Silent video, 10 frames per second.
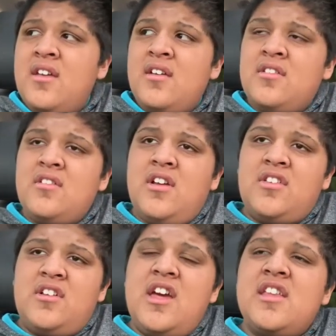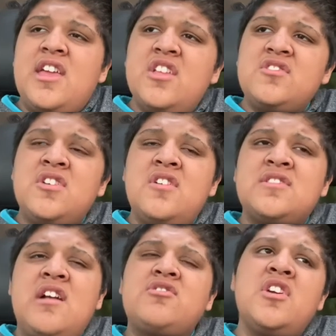so I started adding intros,
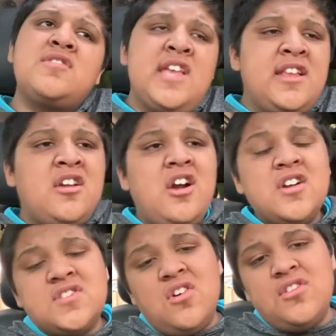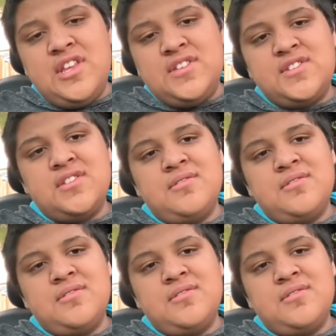outros, end cards, all this.